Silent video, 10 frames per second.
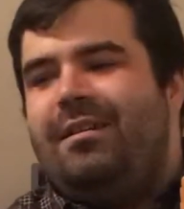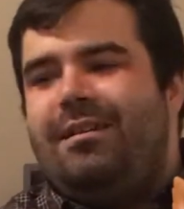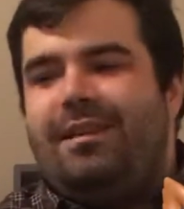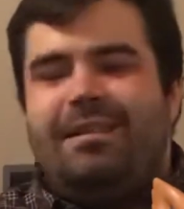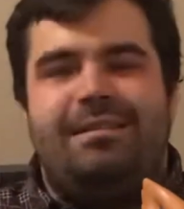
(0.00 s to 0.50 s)

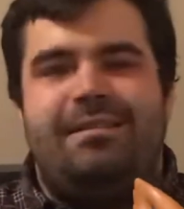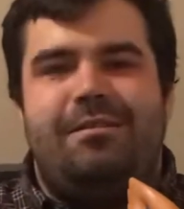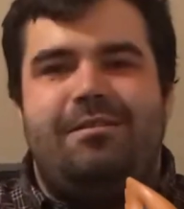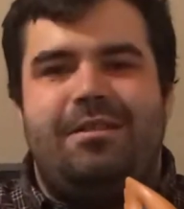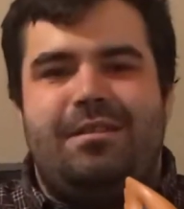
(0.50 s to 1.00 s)
and
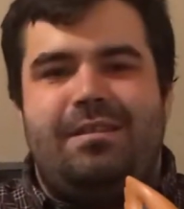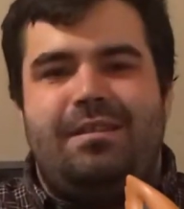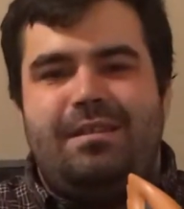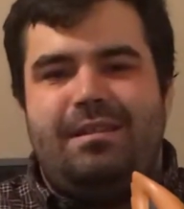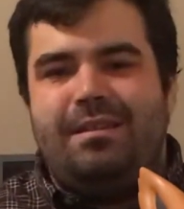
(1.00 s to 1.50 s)
so it just
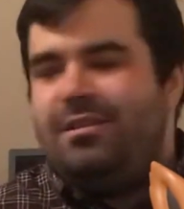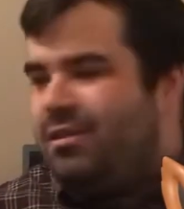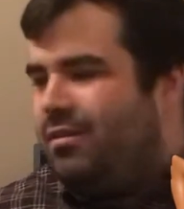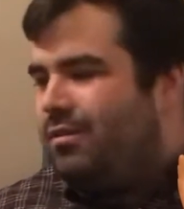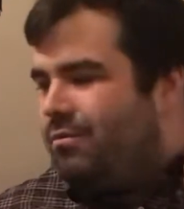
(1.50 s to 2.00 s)

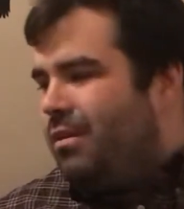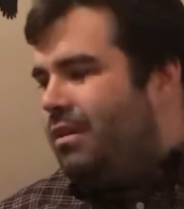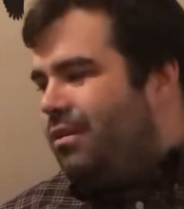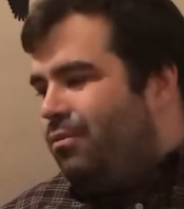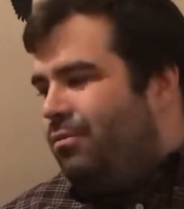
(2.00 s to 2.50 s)
looks
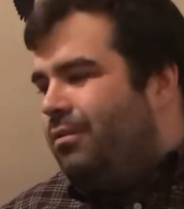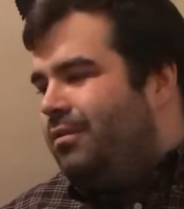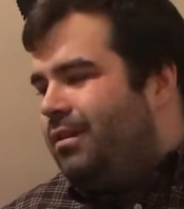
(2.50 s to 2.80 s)
really cool.